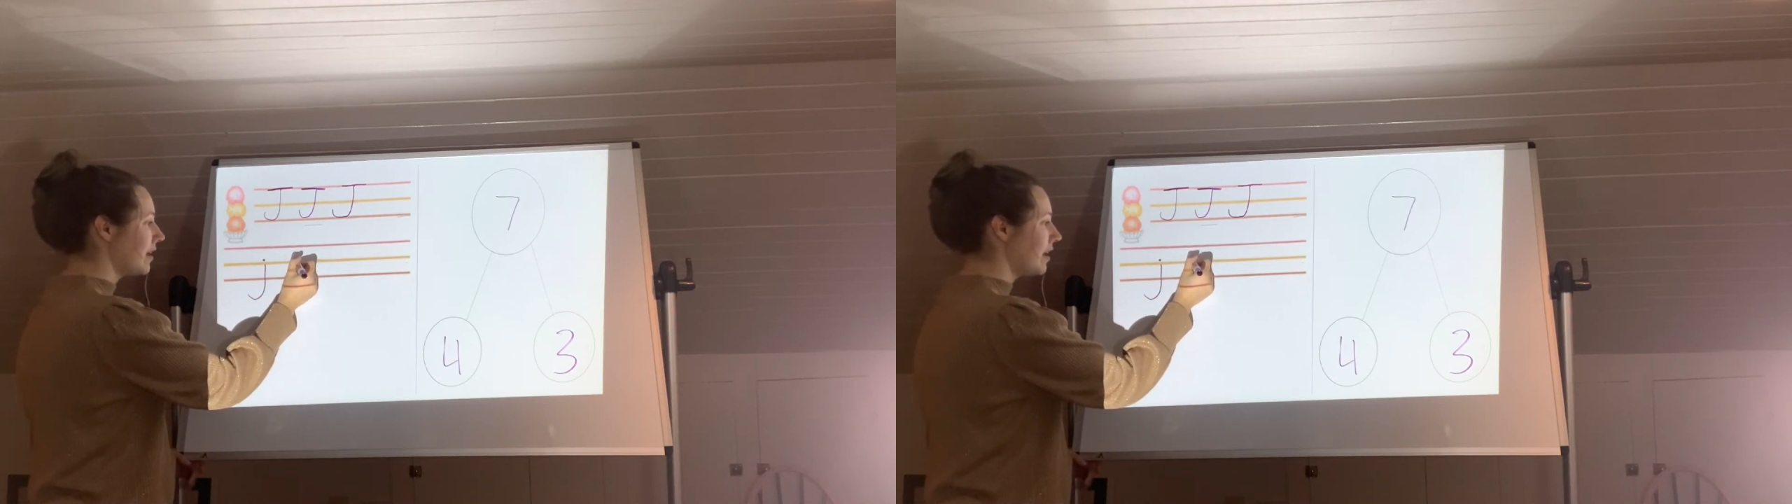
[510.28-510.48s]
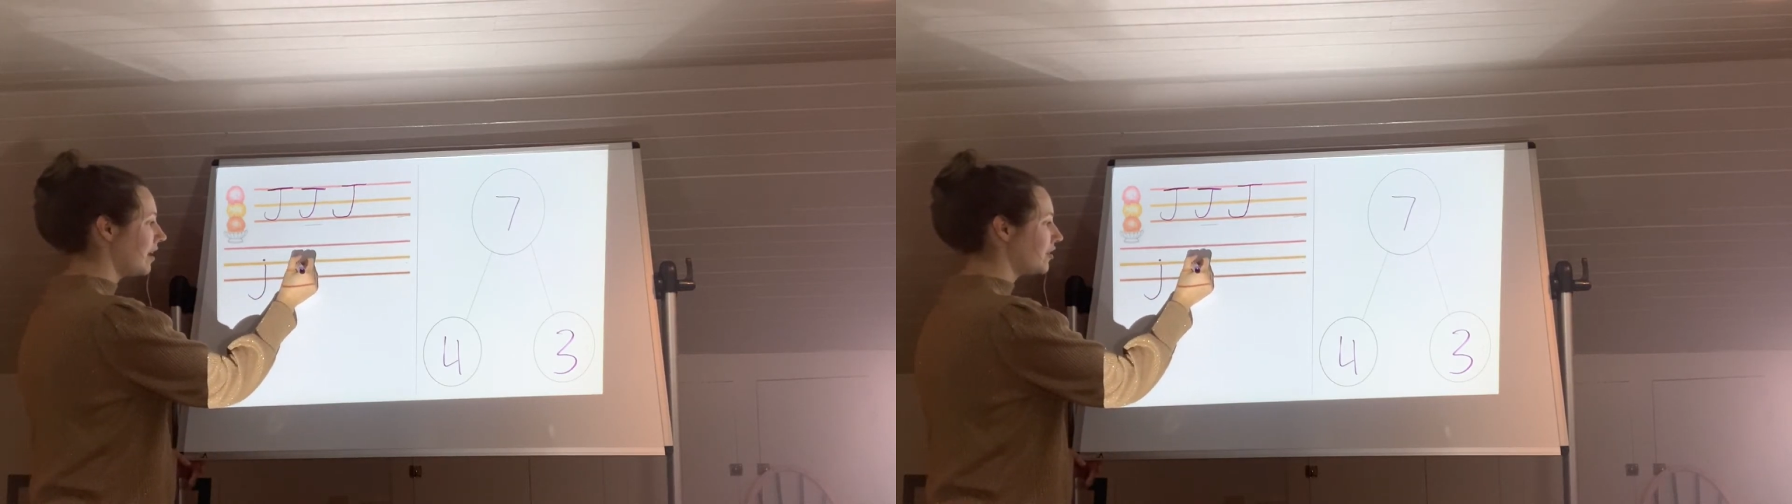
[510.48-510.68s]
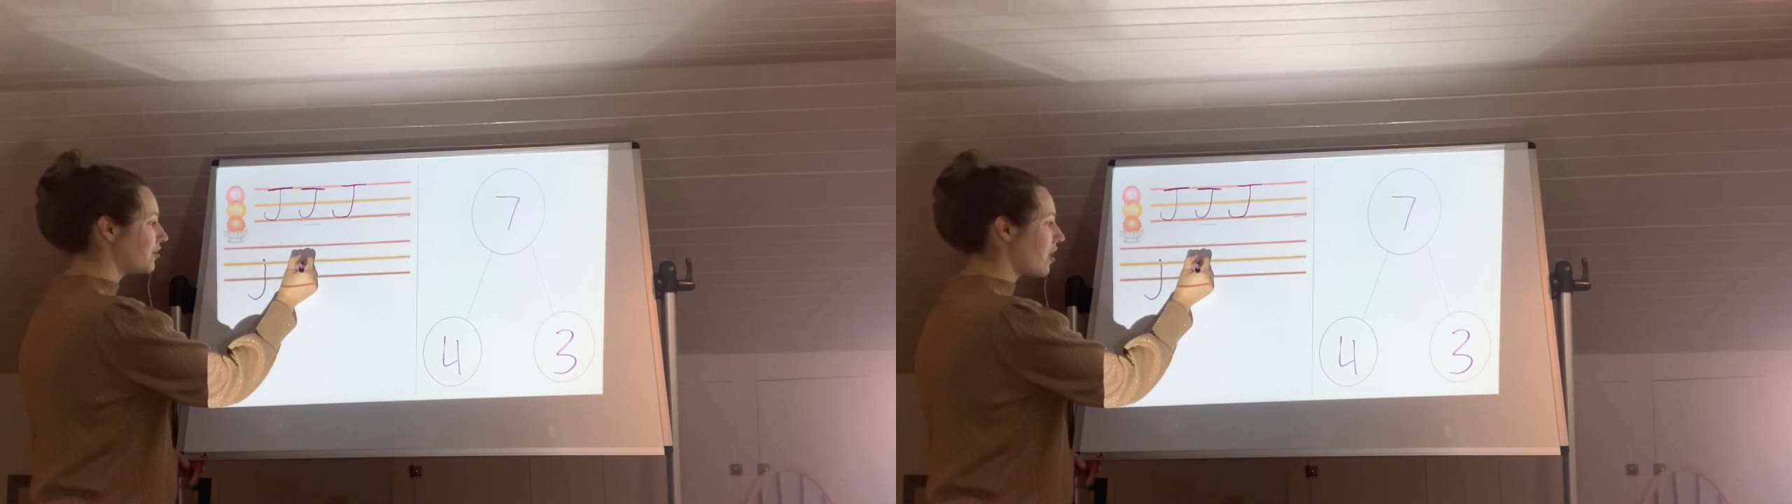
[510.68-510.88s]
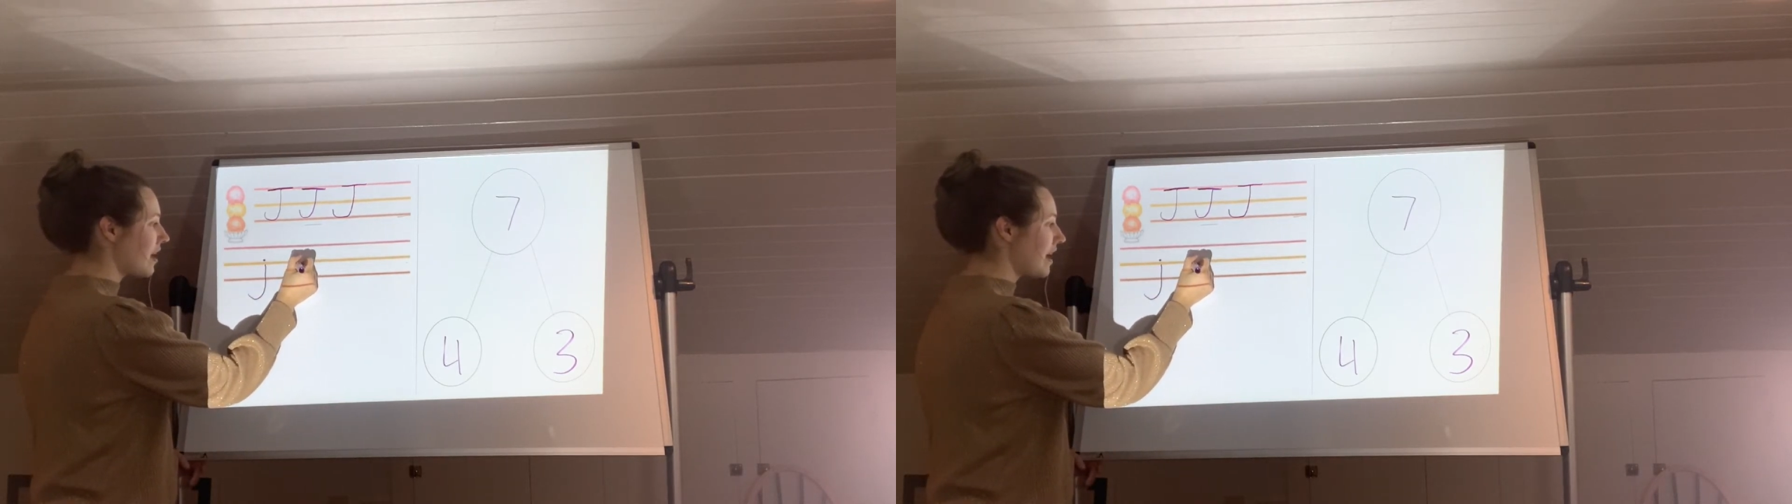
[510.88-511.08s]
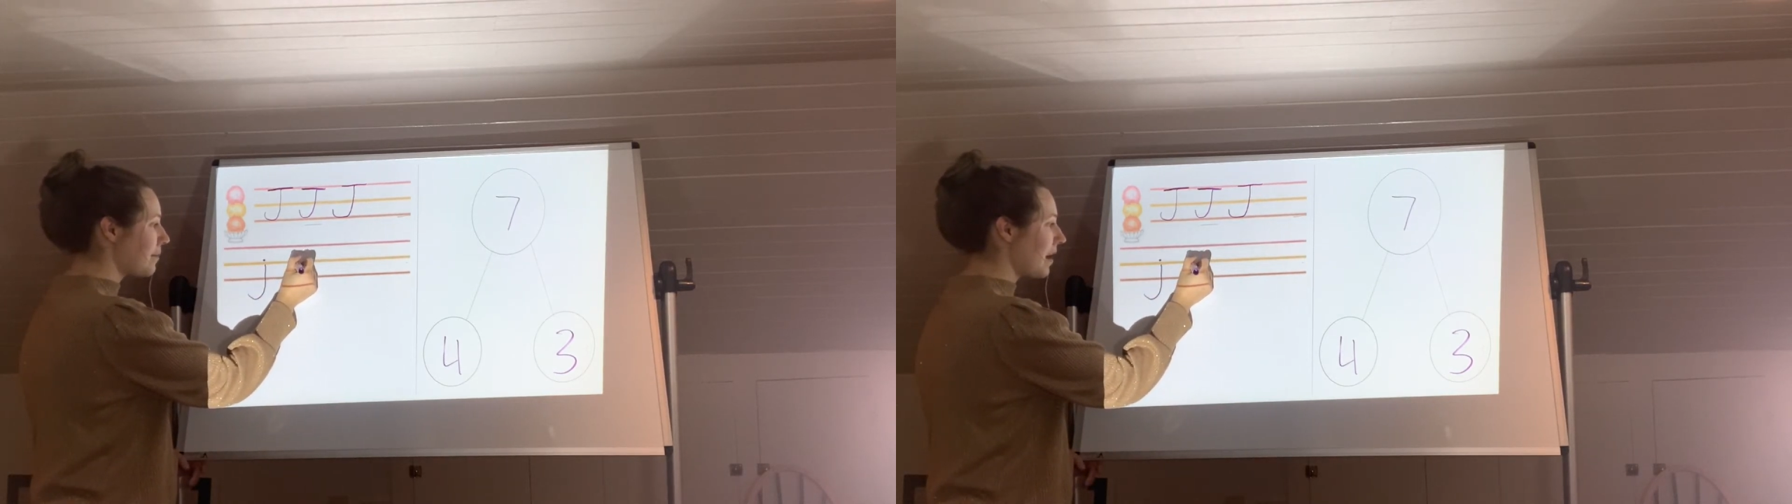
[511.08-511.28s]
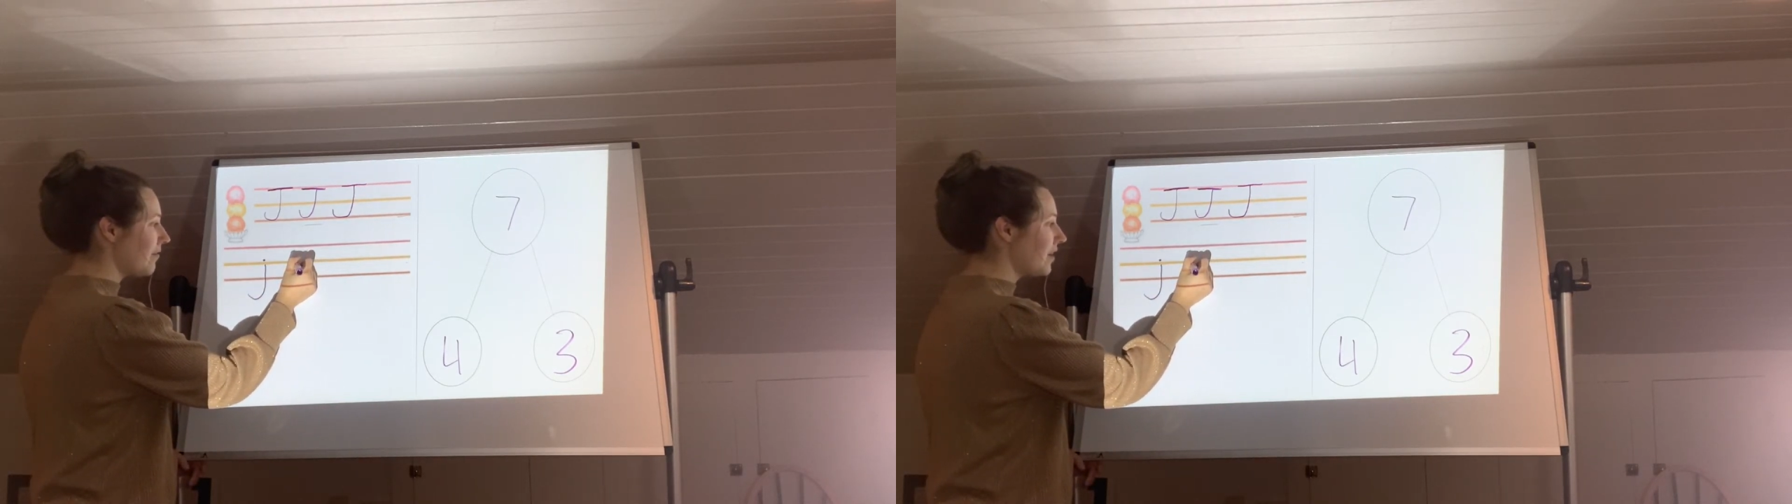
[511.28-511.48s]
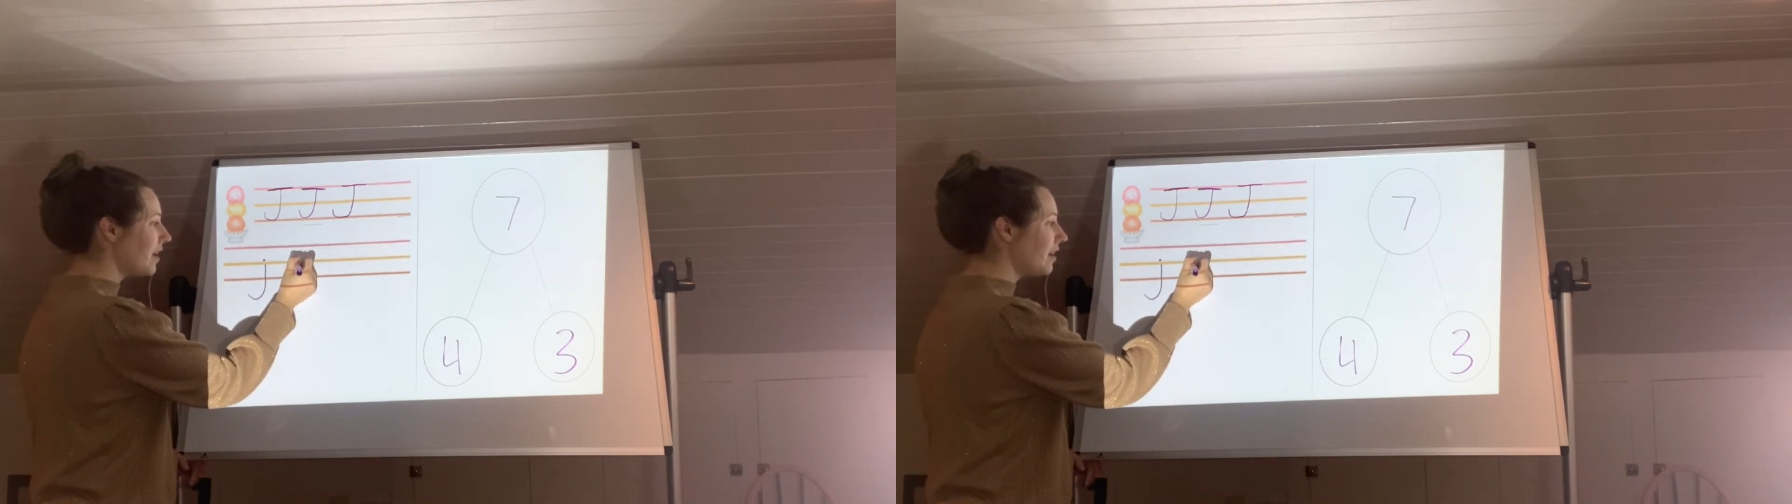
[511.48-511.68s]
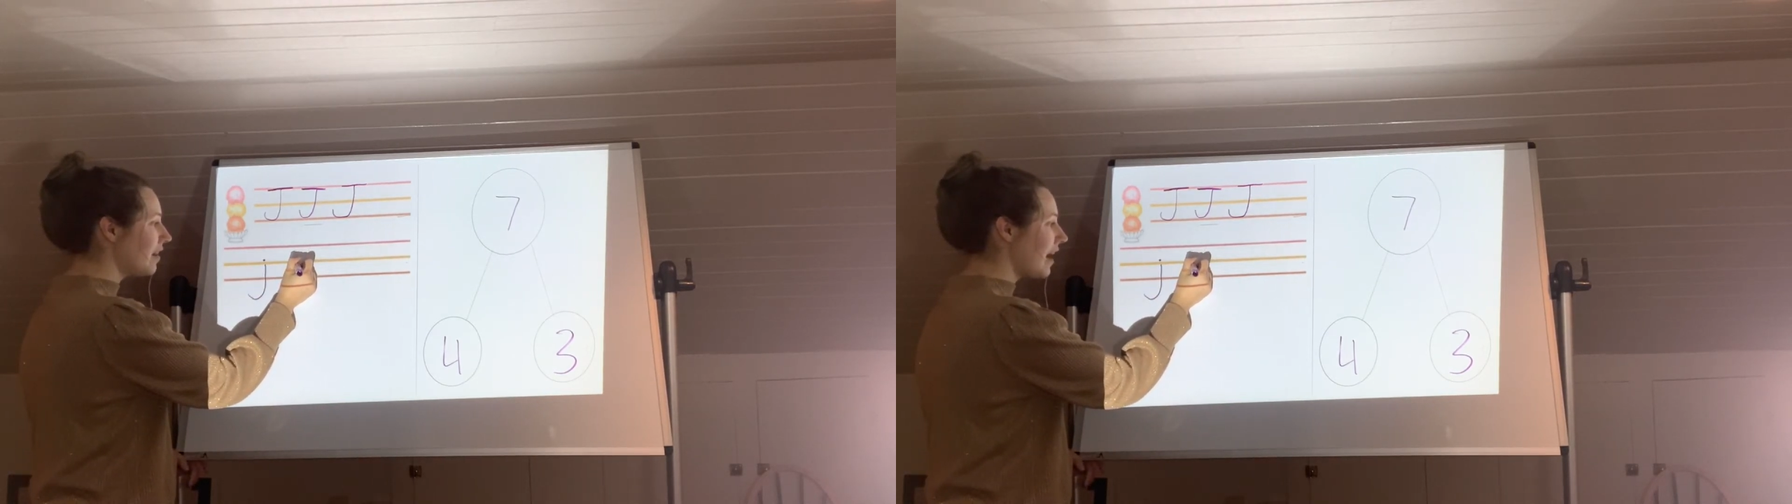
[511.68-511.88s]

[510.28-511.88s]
Starting at my vanilla